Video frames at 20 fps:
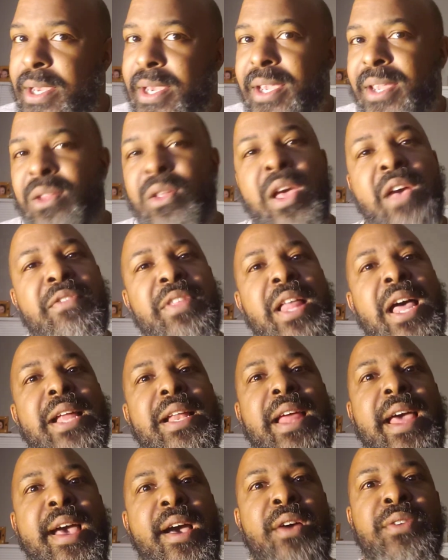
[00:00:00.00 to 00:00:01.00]
You don't have a lot
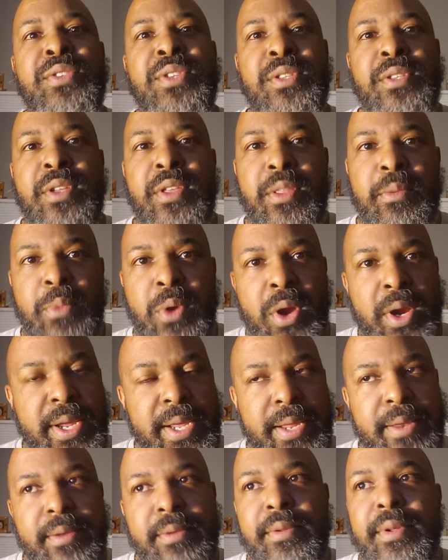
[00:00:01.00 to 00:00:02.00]
of houses on the
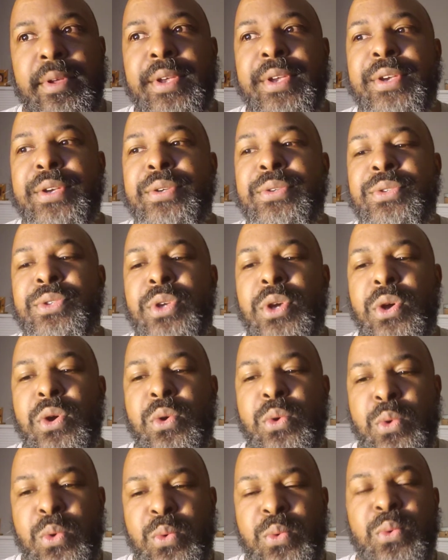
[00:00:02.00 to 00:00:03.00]
market.
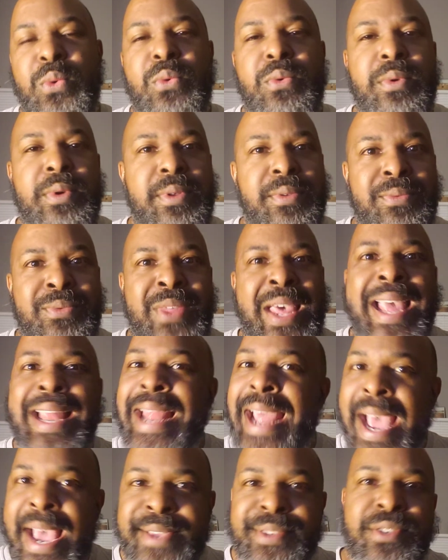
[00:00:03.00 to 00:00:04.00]
So that
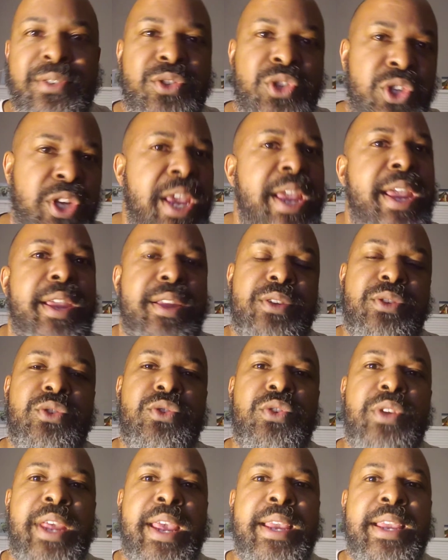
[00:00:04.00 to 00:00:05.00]
hasn't
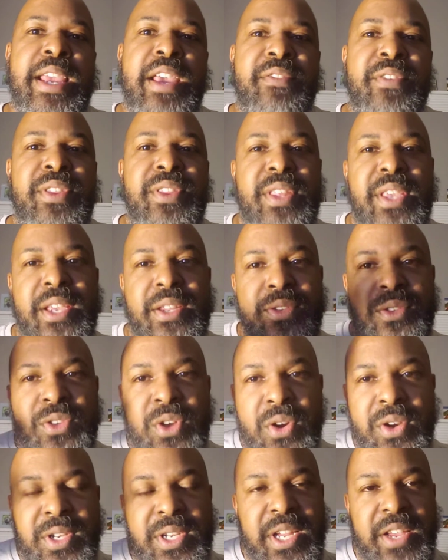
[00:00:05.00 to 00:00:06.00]
changed. And given the
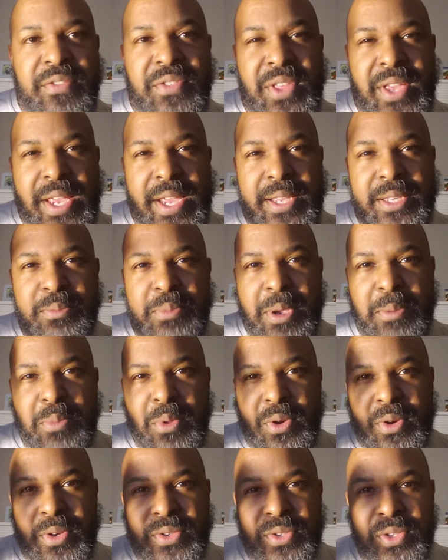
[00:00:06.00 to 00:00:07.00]
uncertainty of things,
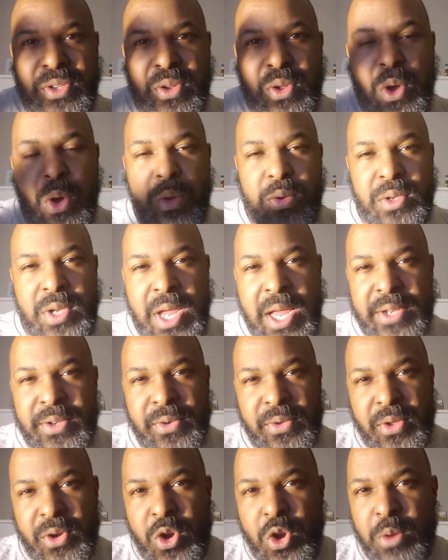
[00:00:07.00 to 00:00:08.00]
people are still holding on
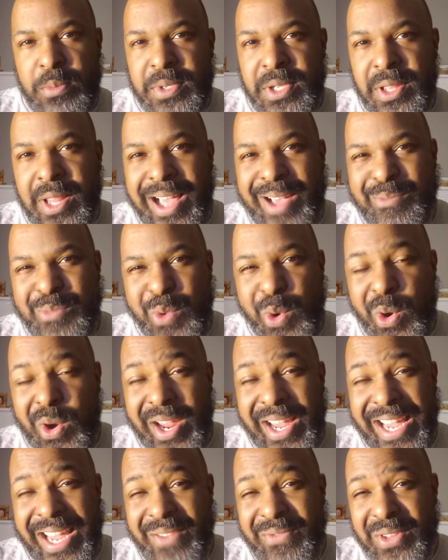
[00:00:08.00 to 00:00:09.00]
to their homes a lot
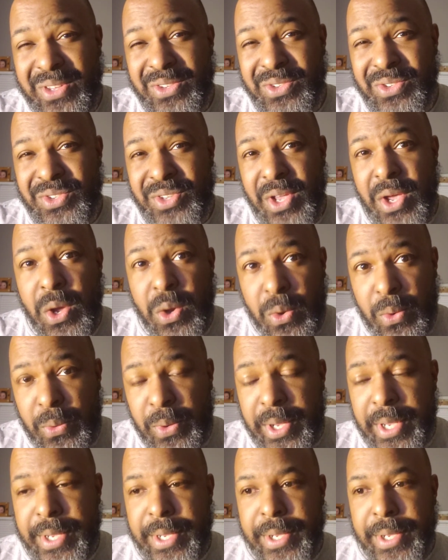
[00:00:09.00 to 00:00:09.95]
more even so.